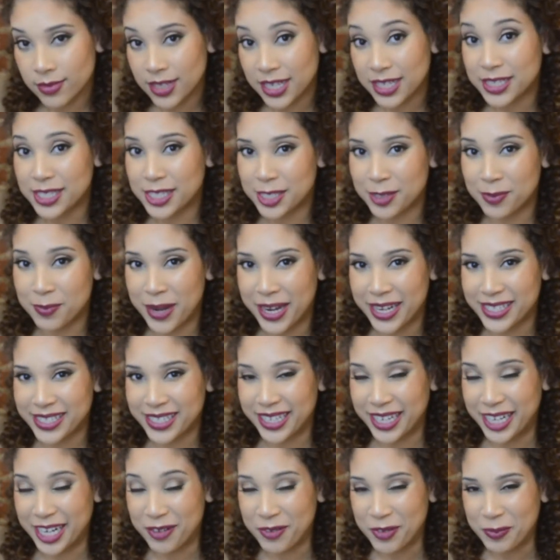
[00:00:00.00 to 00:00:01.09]

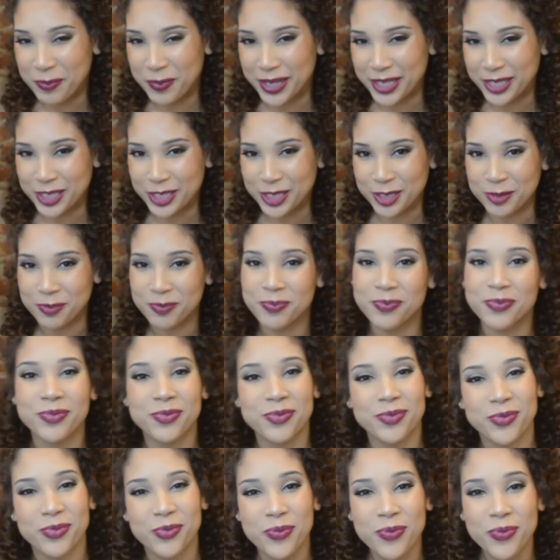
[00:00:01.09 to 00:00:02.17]
smiling in every picture.
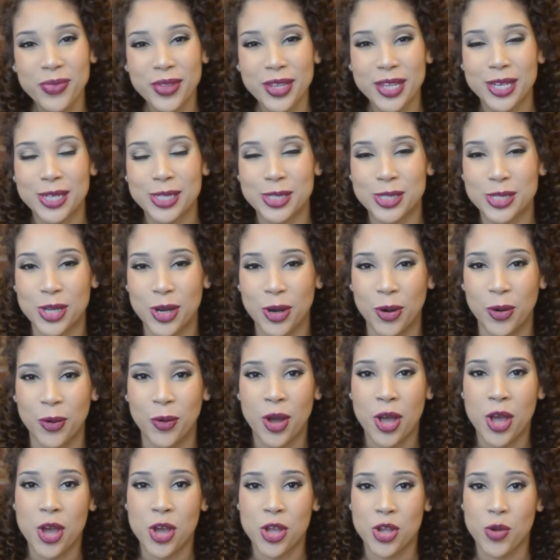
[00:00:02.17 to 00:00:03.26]
So
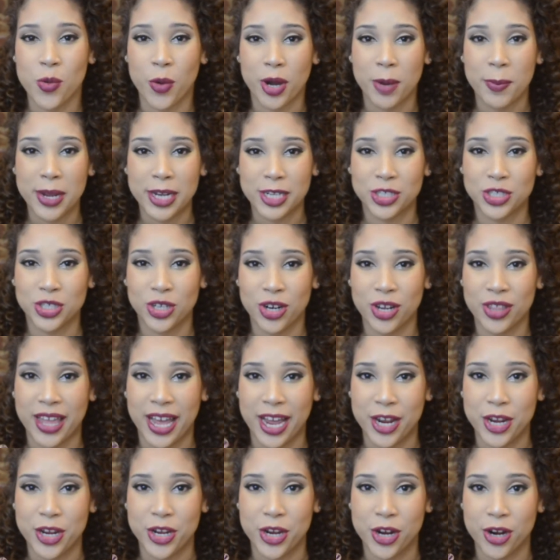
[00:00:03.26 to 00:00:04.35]
you want to make sure
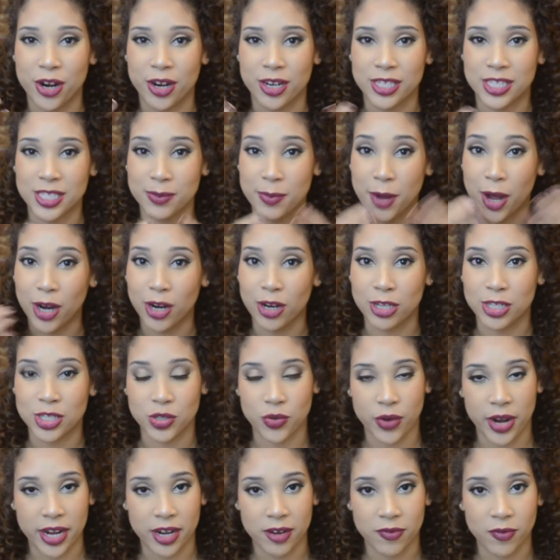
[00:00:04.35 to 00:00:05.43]
that your smile looks
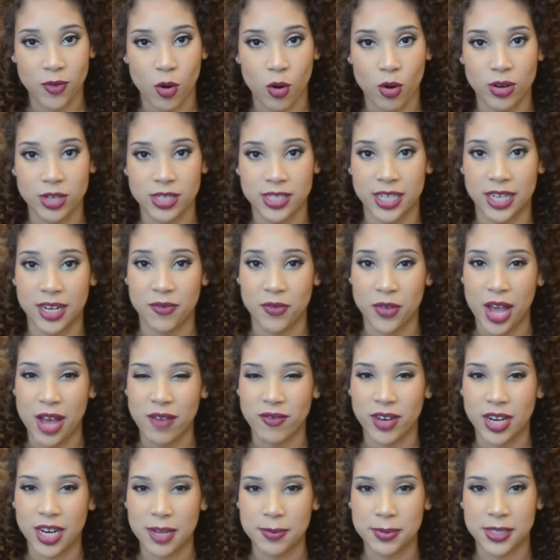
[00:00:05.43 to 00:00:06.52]
great, of course, and if you have
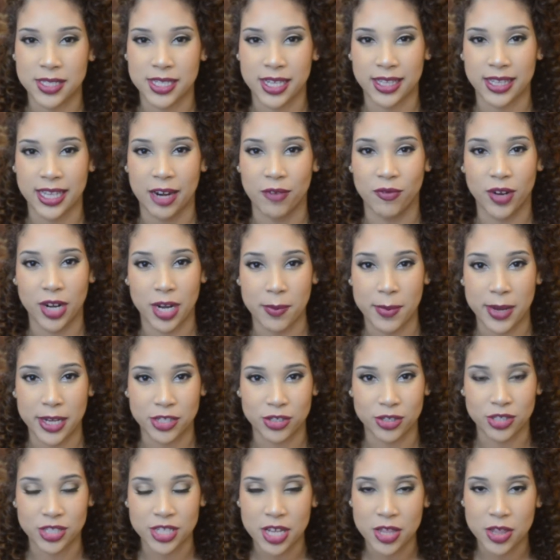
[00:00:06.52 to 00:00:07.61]
a lipstick that really makes
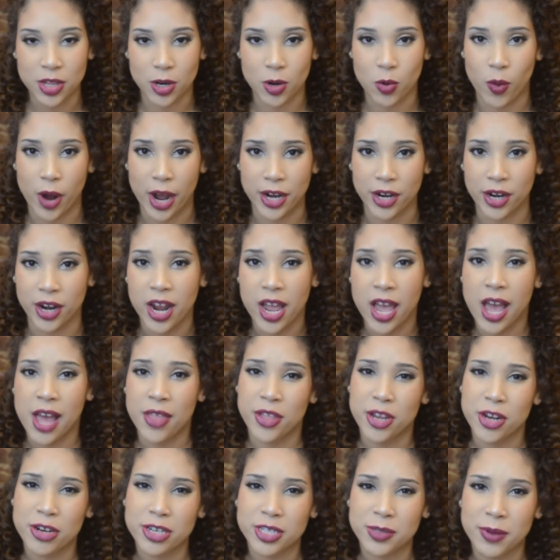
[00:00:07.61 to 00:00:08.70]
your teeth look whiter,
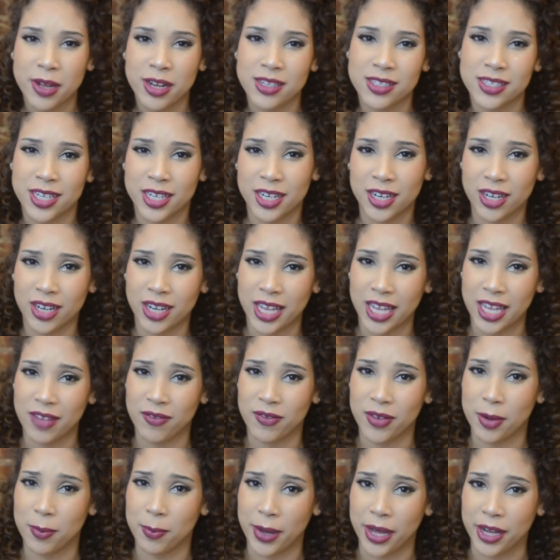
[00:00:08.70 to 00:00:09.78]
then your smile is going to look
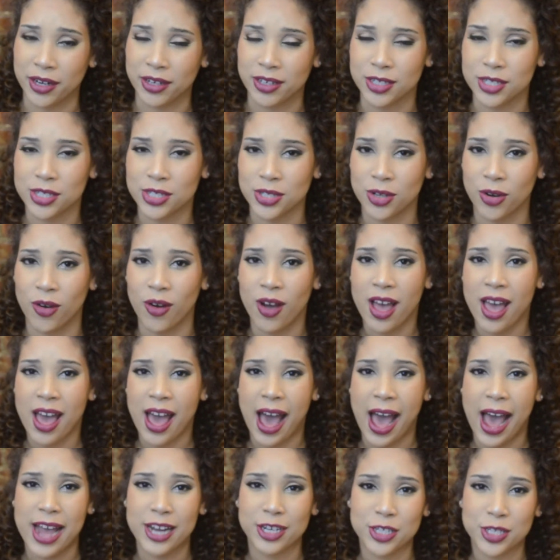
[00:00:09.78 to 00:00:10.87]
even better. So
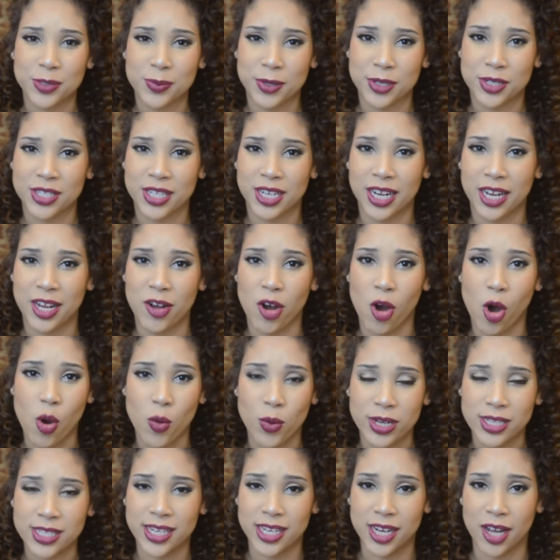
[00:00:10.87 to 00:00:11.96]
I just personally
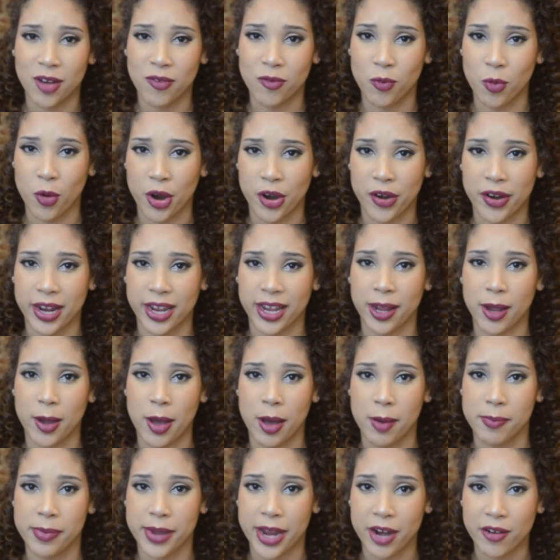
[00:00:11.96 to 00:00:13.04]
always love wearing
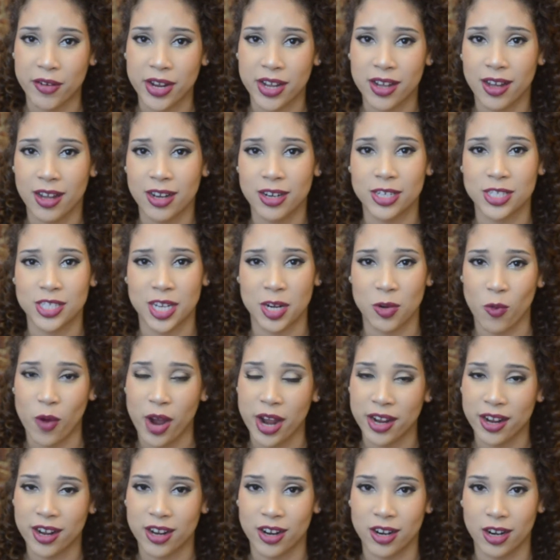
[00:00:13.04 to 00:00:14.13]
berry colors and
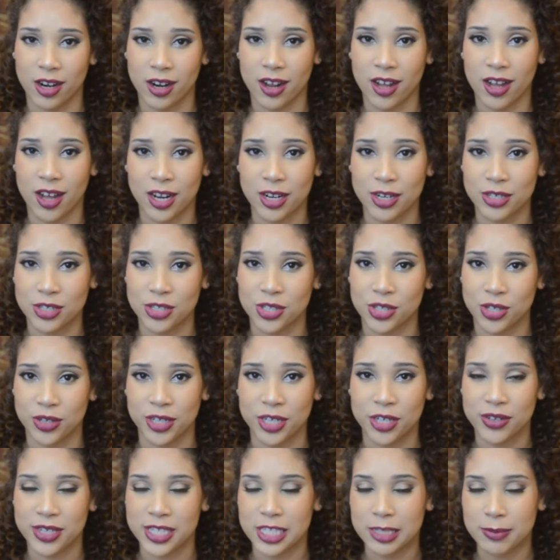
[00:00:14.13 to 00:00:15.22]
wine colors during
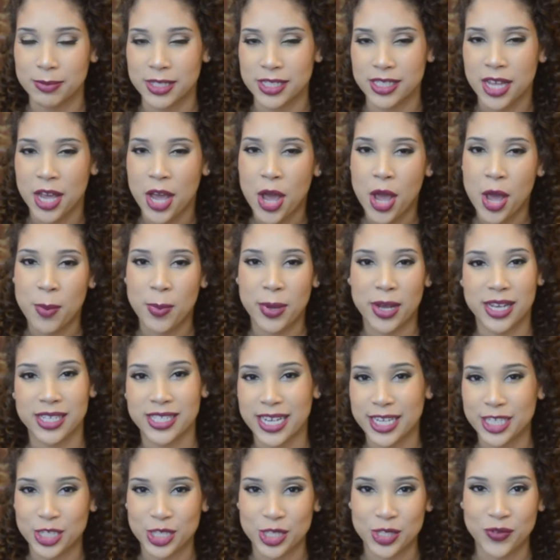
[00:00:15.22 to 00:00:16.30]
Christmas because
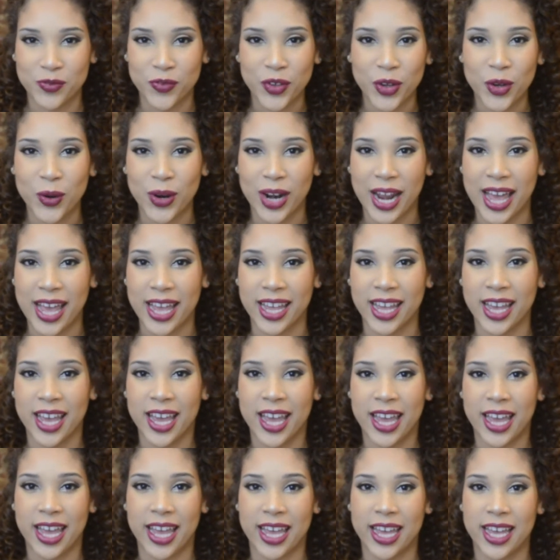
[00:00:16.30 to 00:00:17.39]
I just feel like
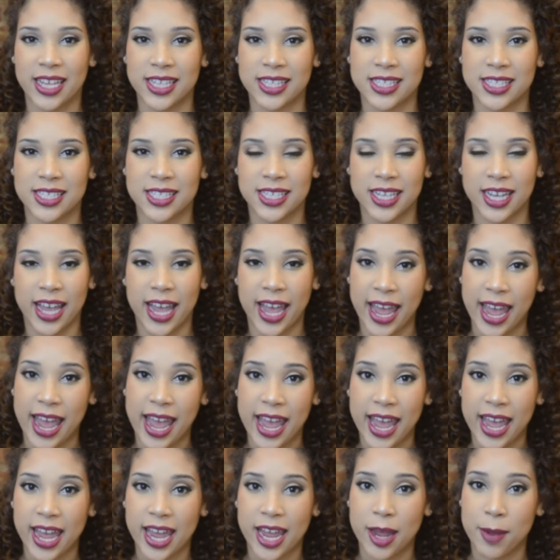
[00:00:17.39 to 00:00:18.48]
it's
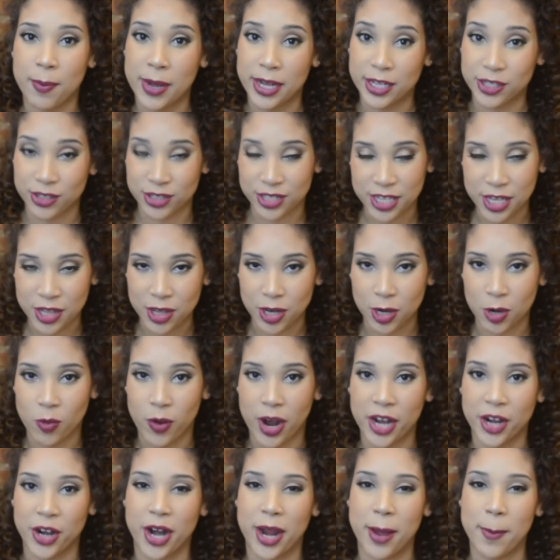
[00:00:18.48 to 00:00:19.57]
A, it makes your teeth look
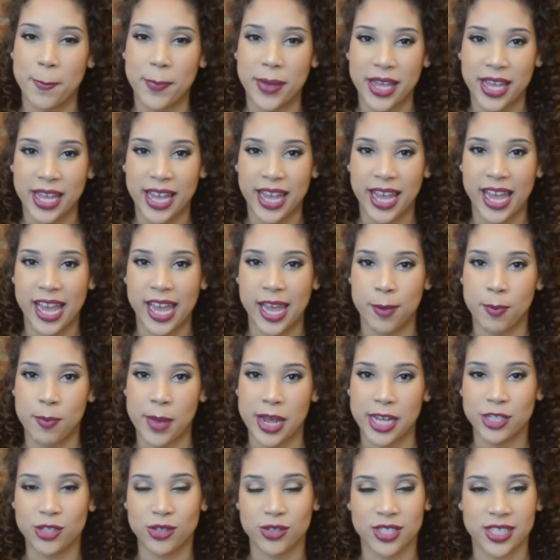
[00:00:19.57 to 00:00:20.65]
whiter, and B, it
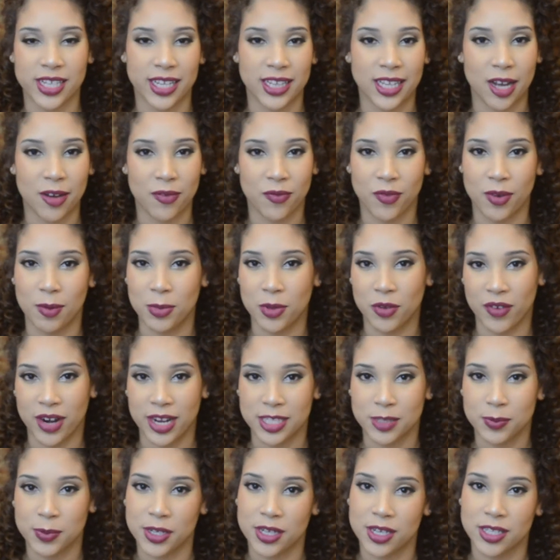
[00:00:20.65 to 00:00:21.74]
makes you stand out from the
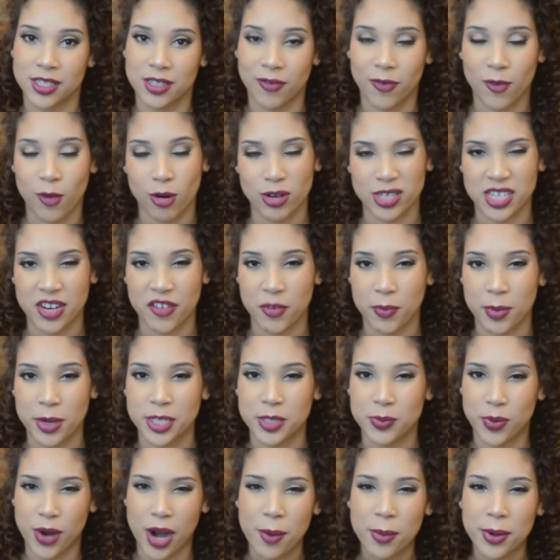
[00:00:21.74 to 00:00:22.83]
rest because, of course, everybody's
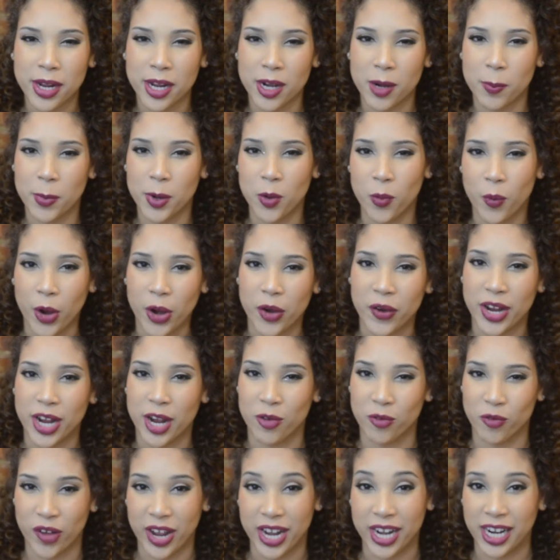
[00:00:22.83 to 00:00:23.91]
probably going to be wearing
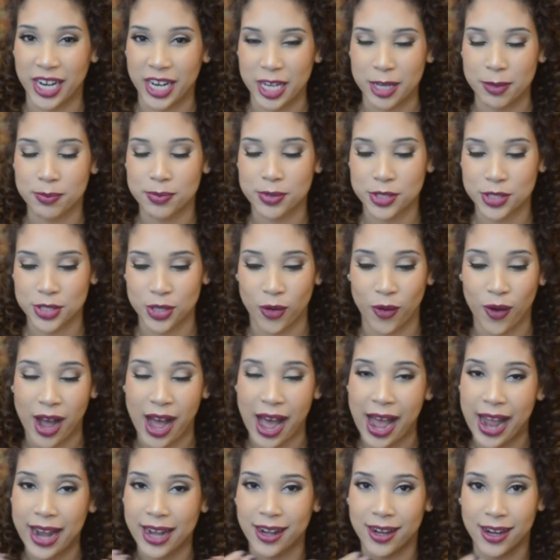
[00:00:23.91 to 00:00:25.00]
a red lip. So
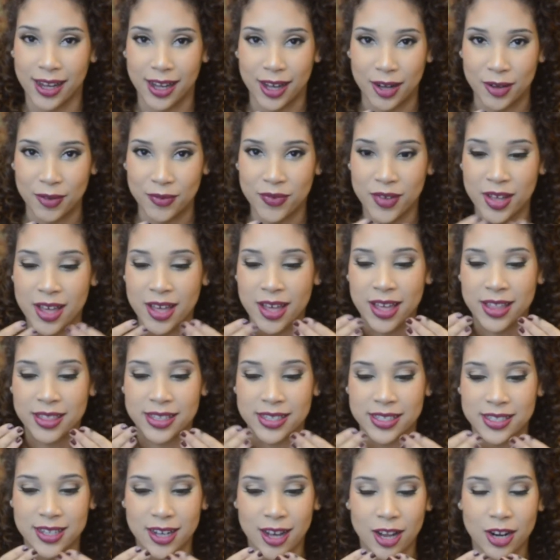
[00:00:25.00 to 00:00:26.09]
I love
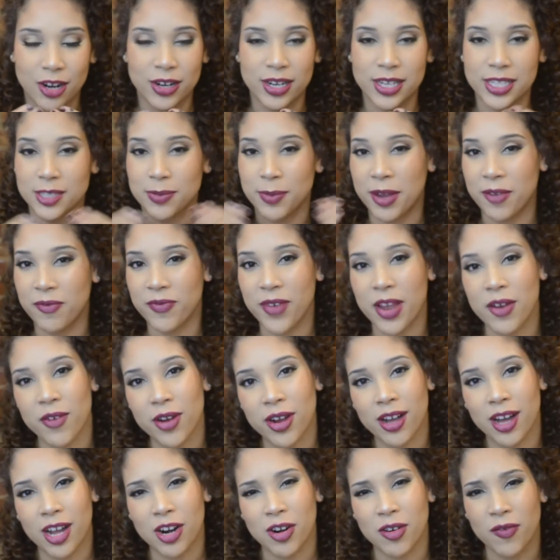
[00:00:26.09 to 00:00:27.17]
this color. It's my favorite
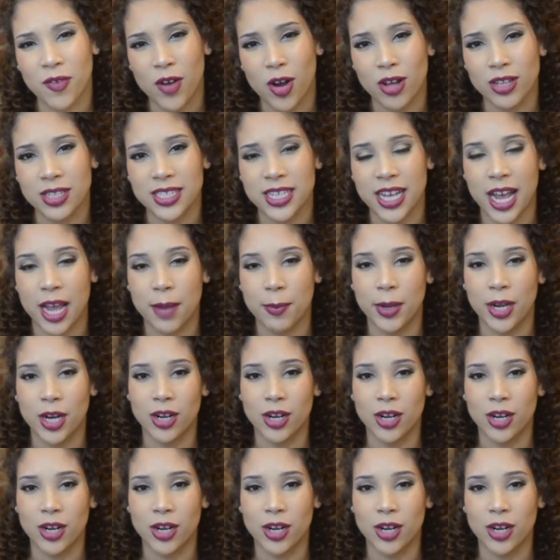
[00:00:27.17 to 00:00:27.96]
color of all time. It